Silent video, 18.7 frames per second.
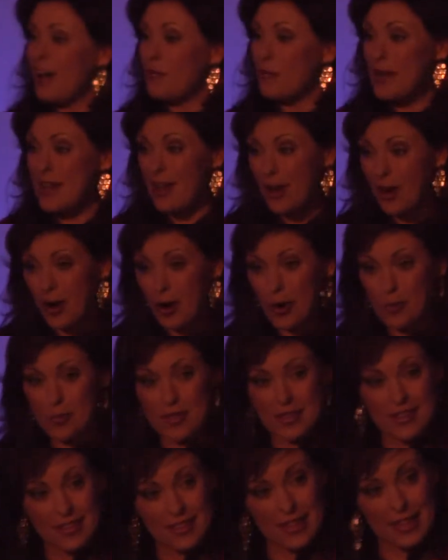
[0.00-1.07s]
we
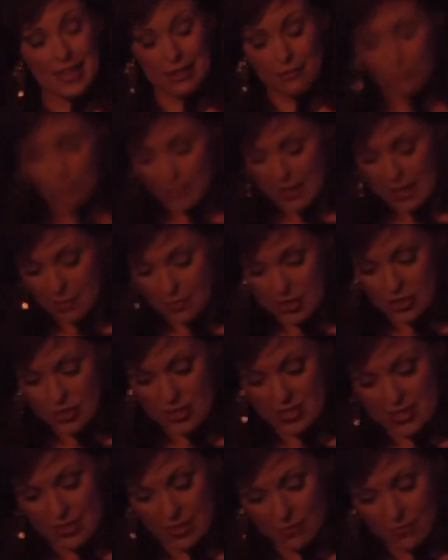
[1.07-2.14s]
hope that the
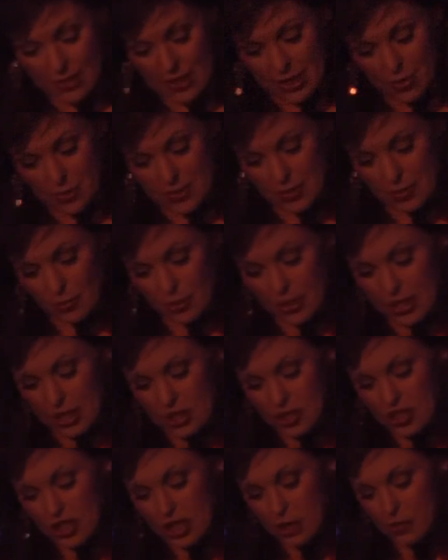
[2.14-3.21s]
images and the videos that we're going to
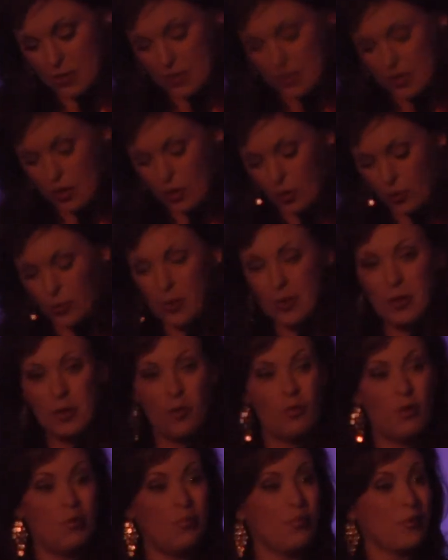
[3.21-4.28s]
share with you
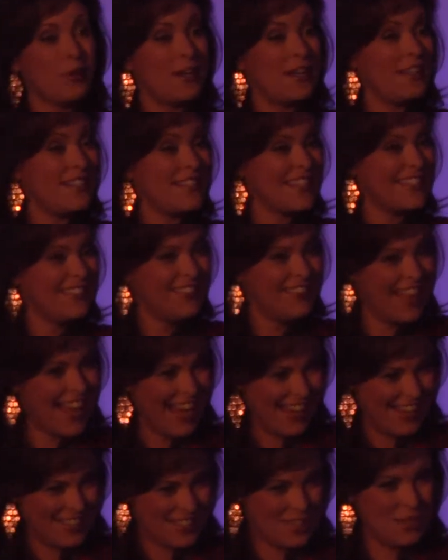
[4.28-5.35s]
will bring to
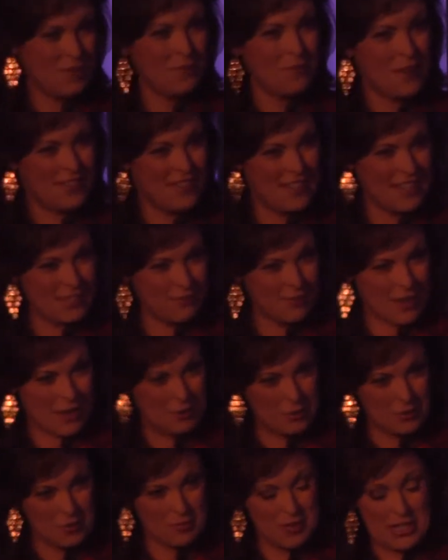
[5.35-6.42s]
light what these
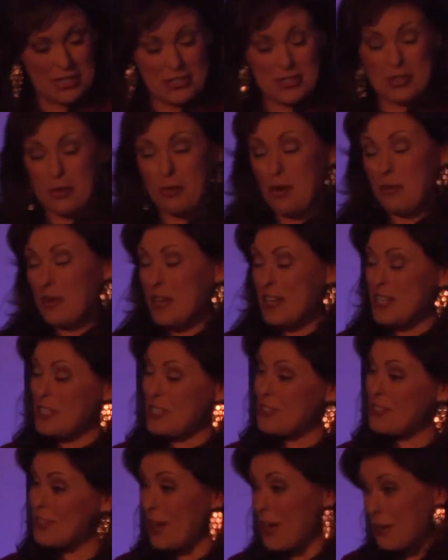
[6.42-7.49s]
values mean. So what we're going to
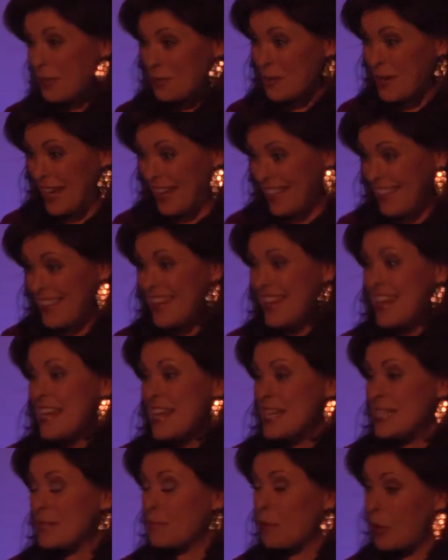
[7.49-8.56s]
start with
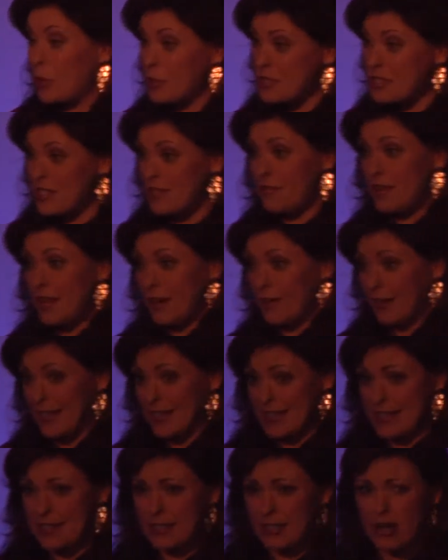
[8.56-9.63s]
is
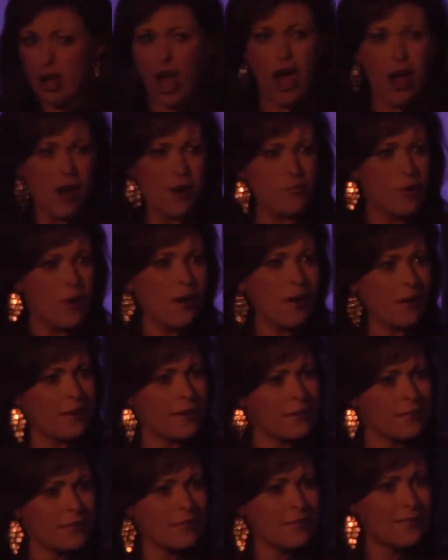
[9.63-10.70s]
perseverance, hard work,
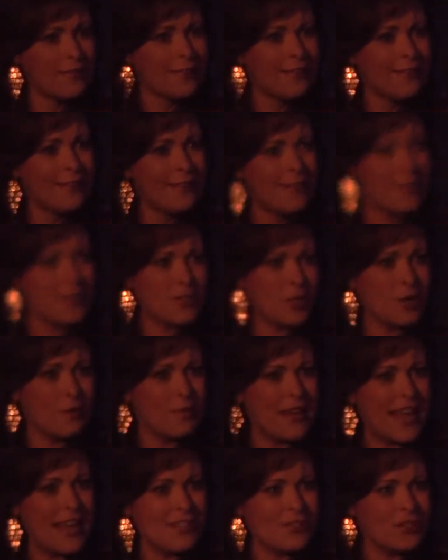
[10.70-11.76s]

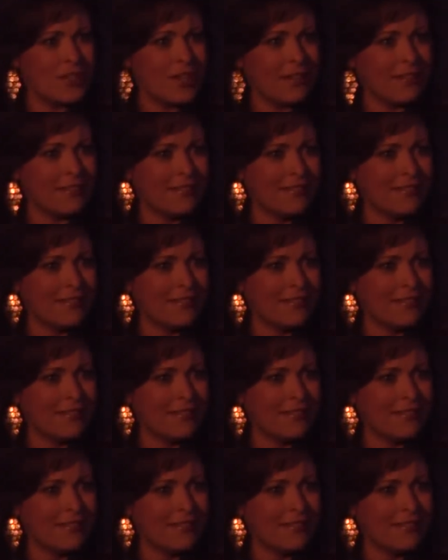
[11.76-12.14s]
determination.